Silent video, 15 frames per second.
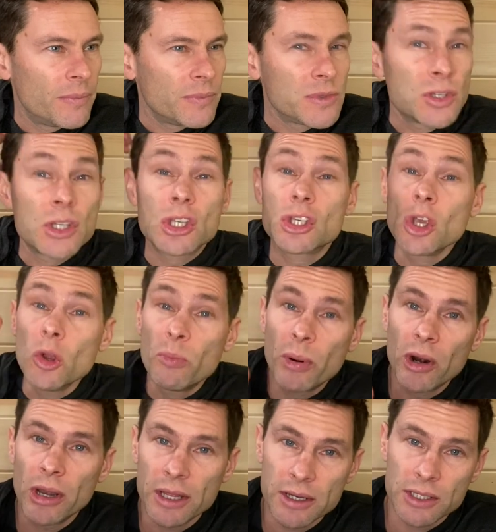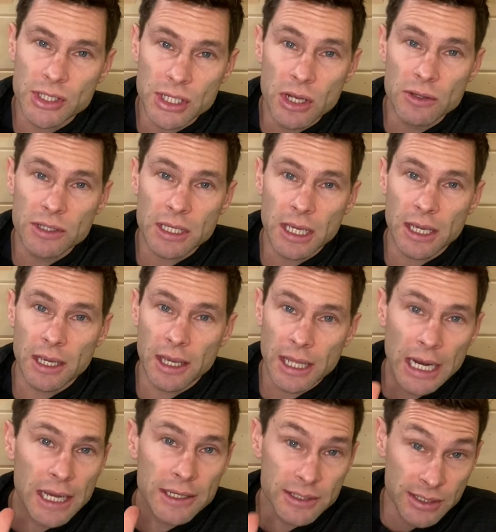super into snow skiing and
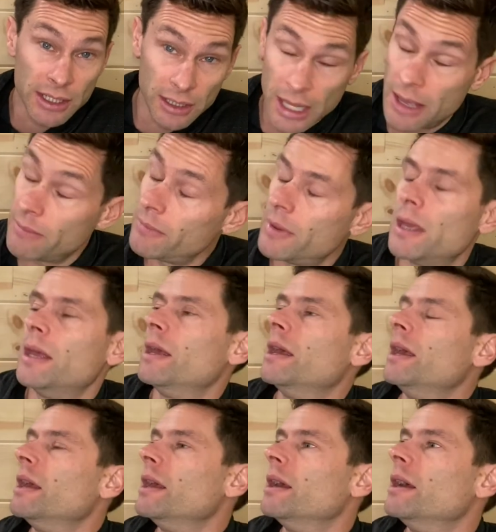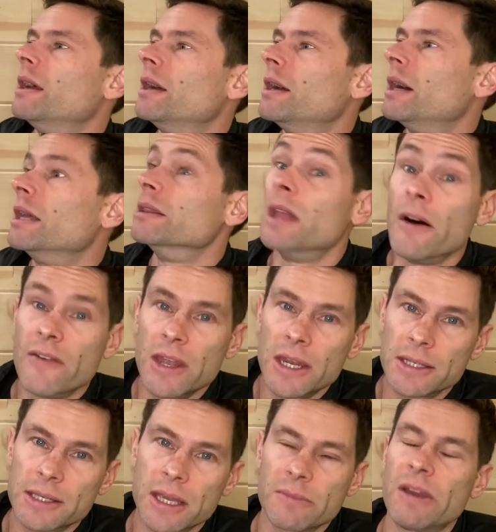I still am. I love it.
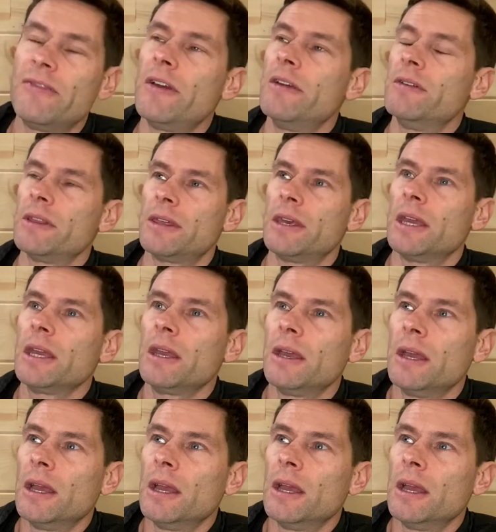It's like my favorite thing.